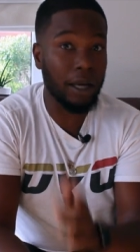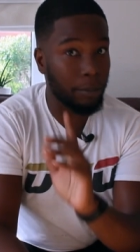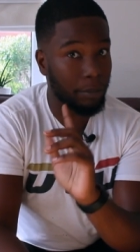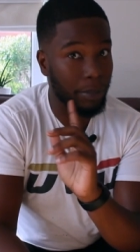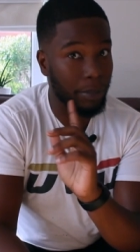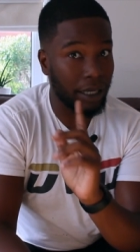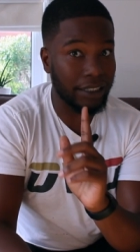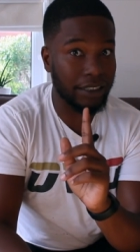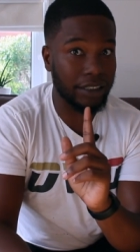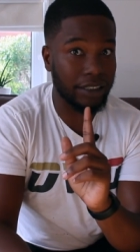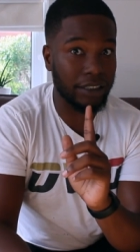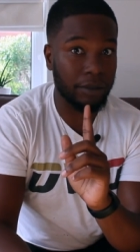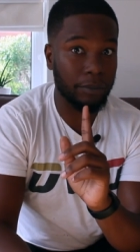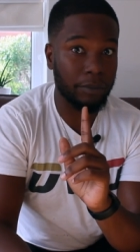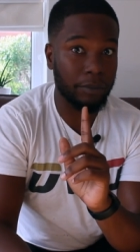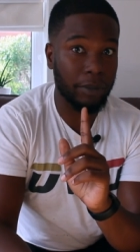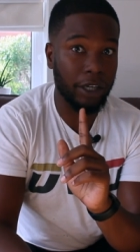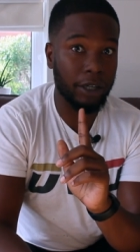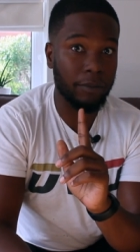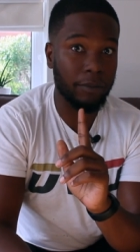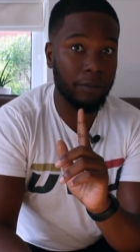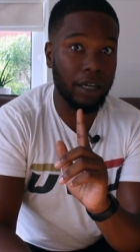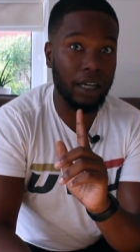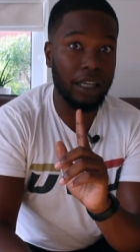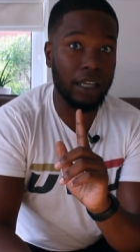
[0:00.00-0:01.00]
But
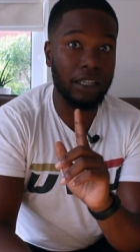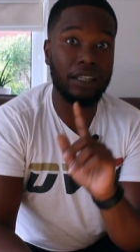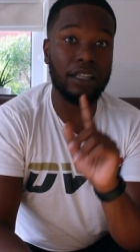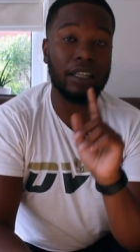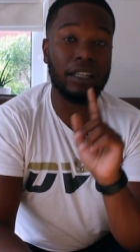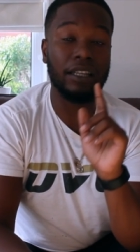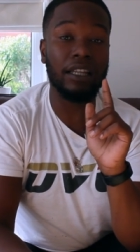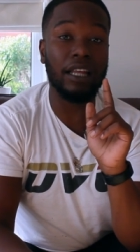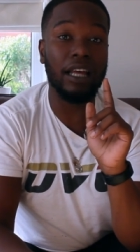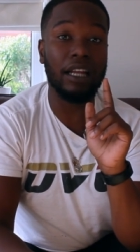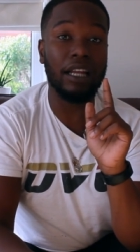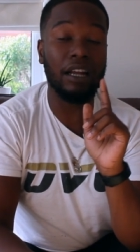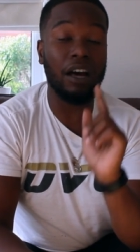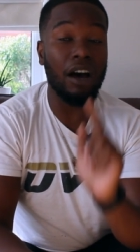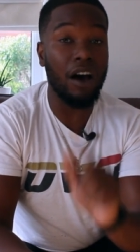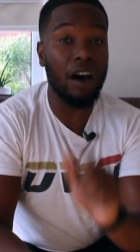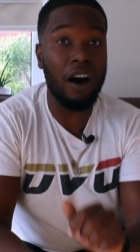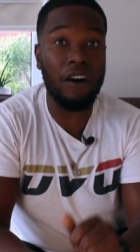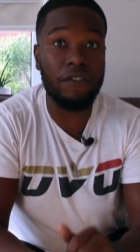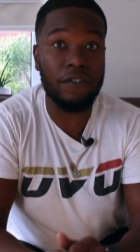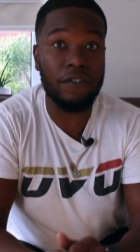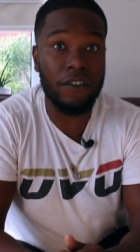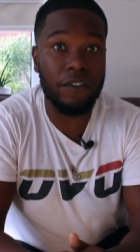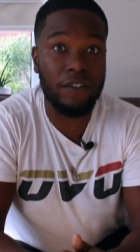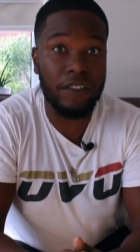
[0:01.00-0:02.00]
bear in mind that
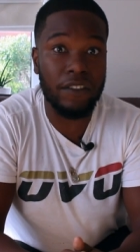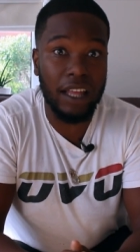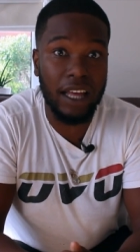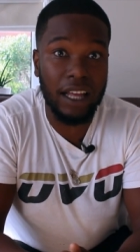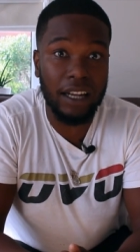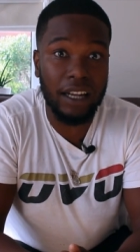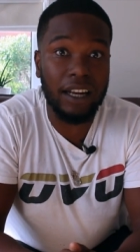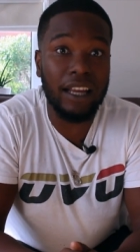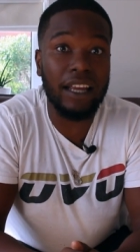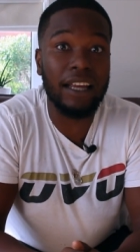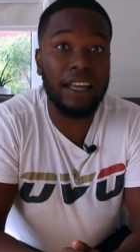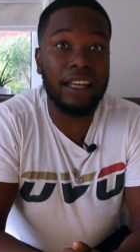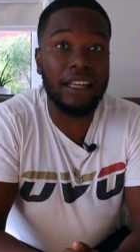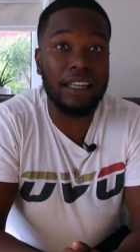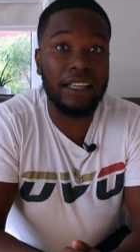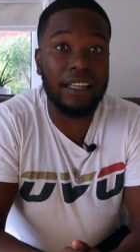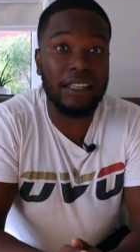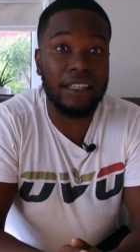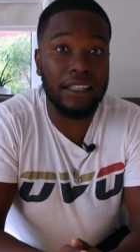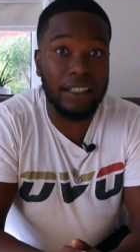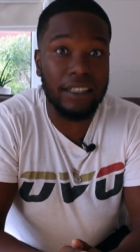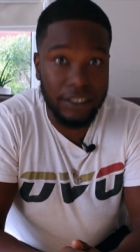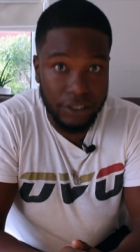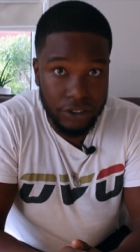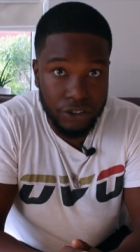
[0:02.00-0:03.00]
half of that
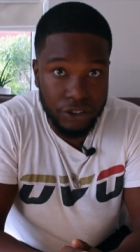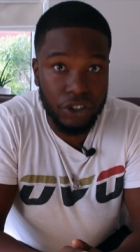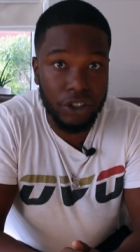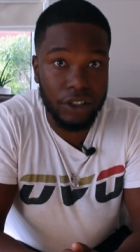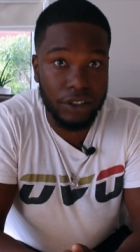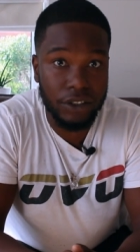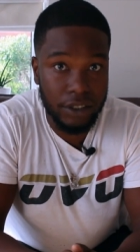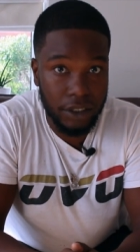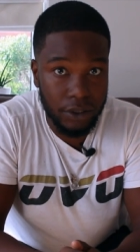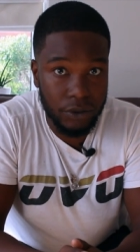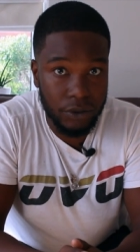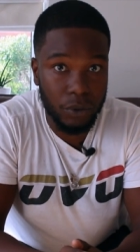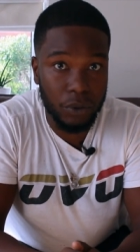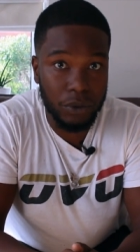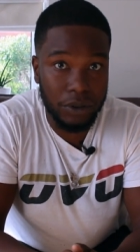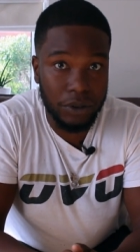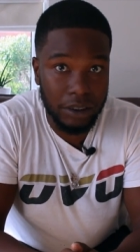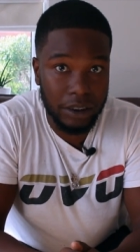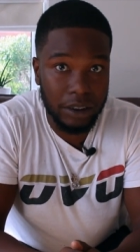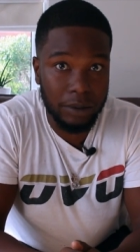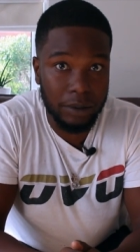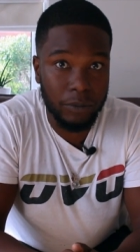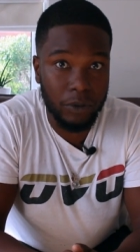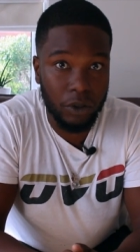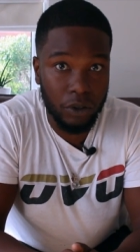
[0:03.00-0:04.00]
is just the exhaust
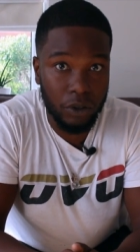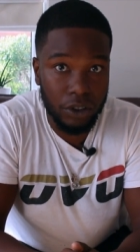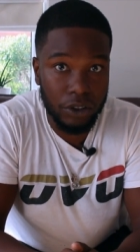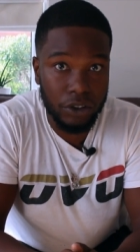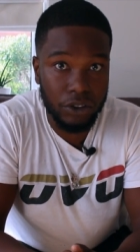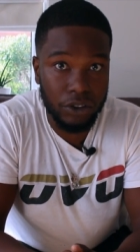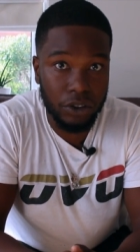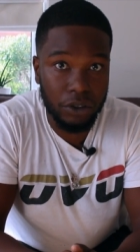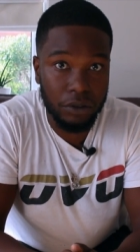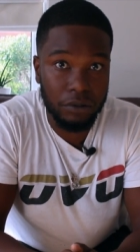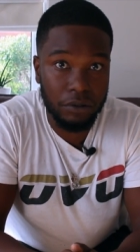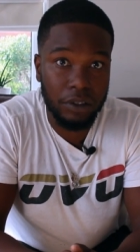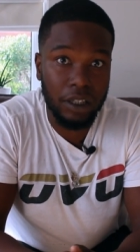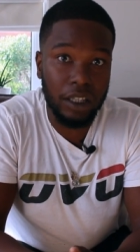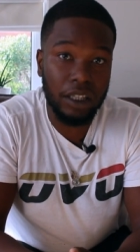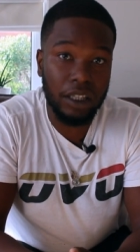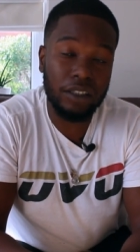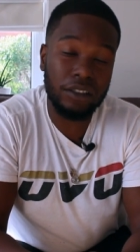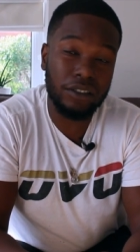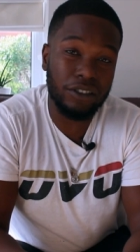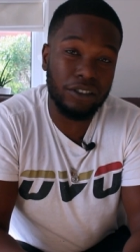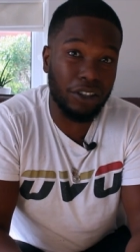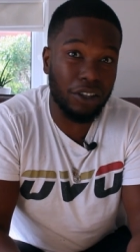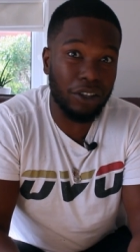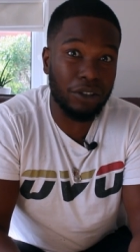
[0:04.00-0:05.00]
system on its own.
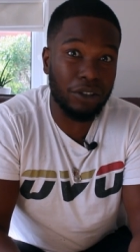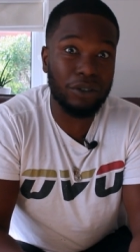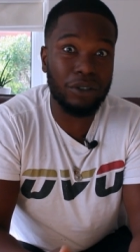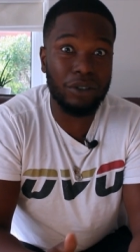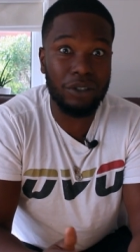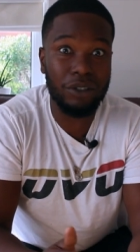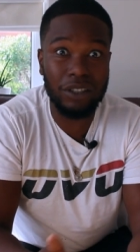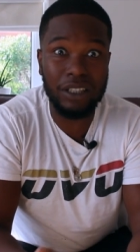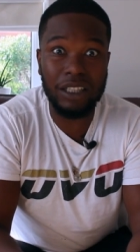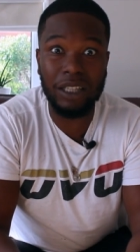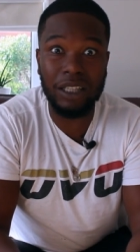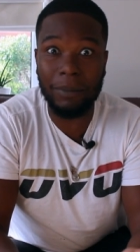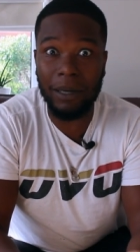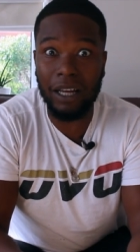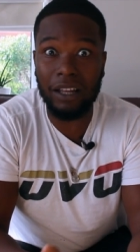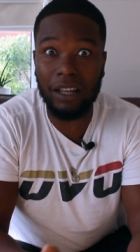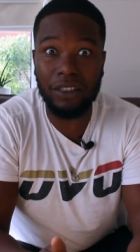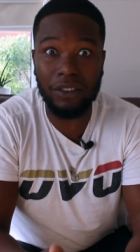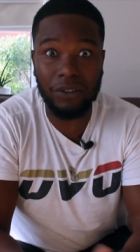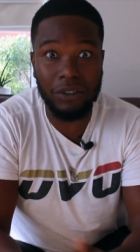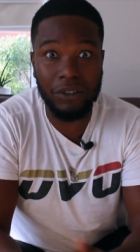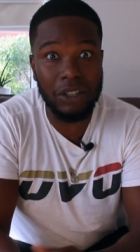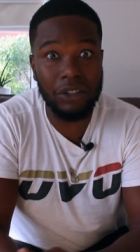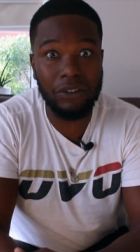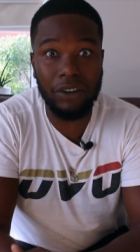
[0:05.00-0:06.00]
So you're looking
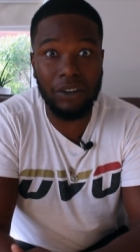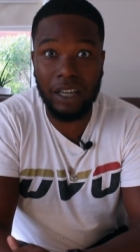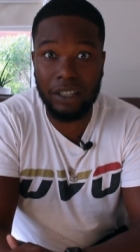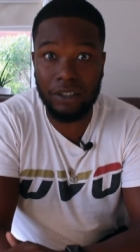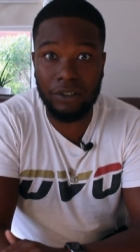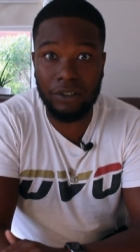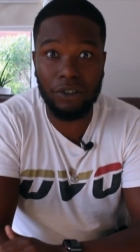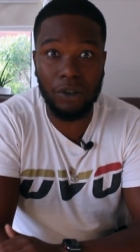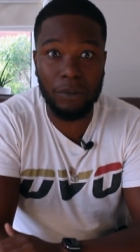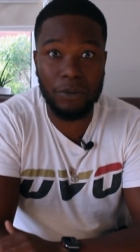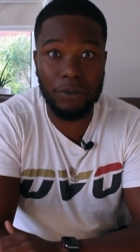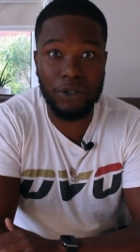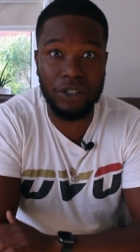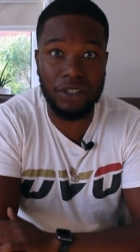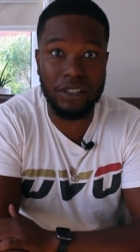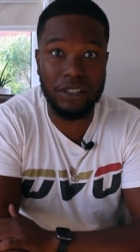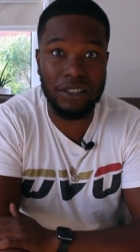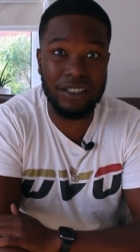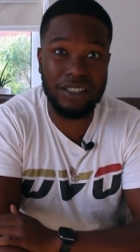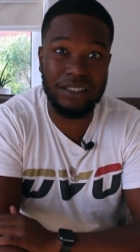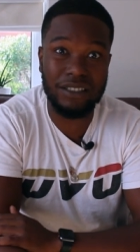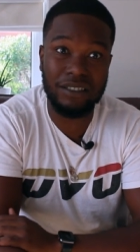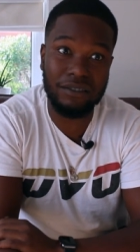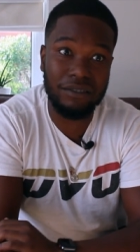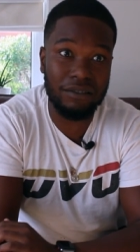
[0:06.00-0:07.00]
about three grand in
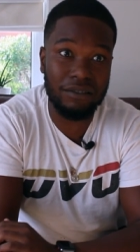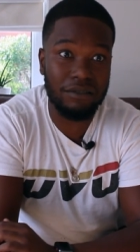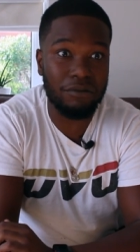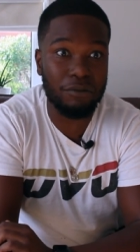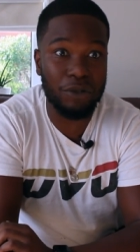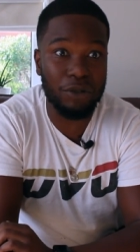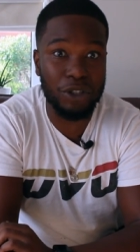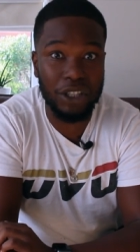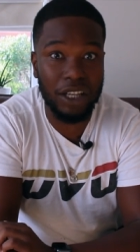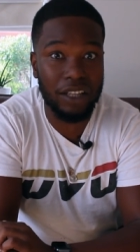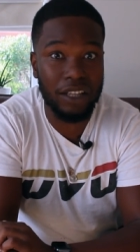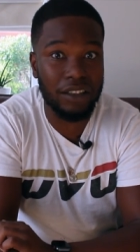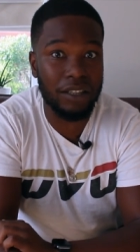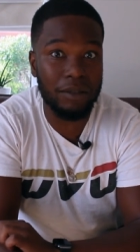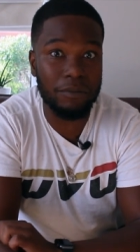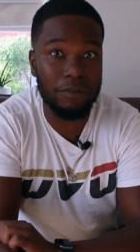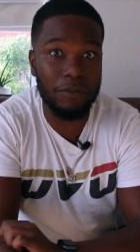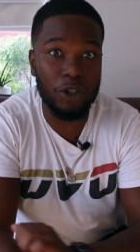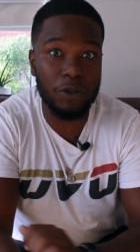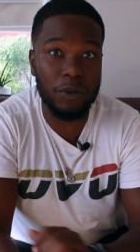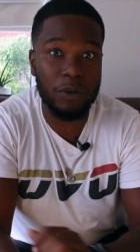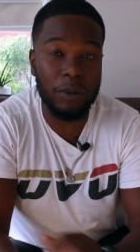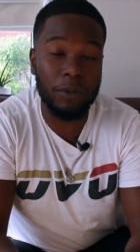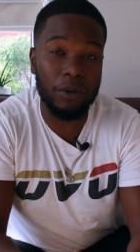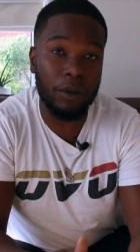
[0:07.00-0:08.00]
options, which I think
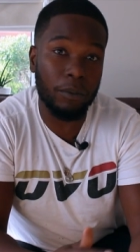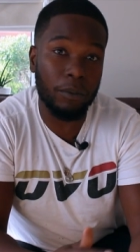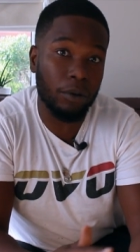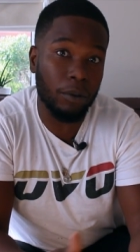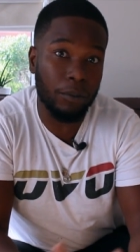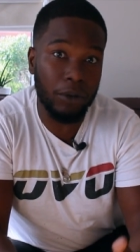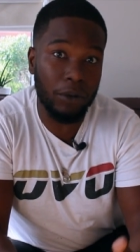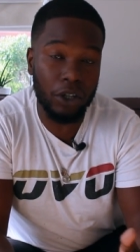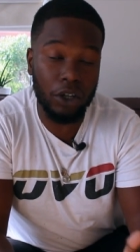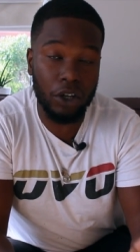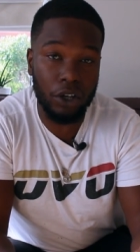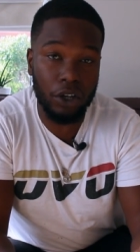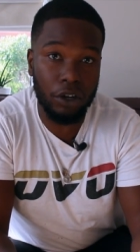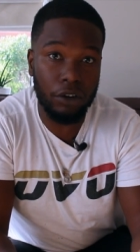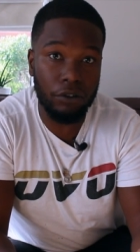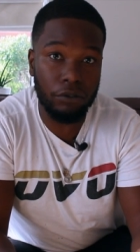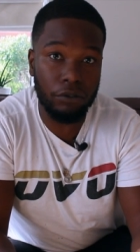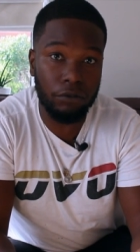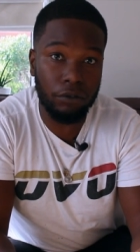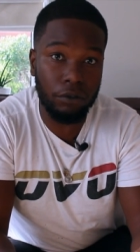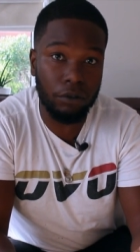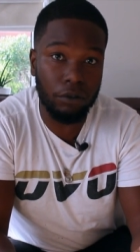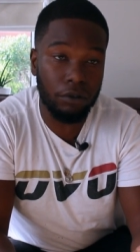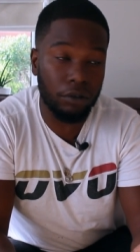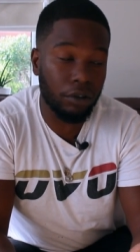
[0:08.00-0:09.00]
most people are probably going to go
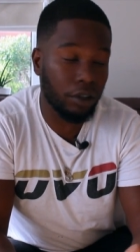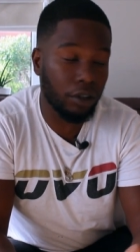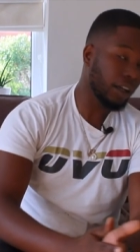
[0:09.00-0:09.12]
for.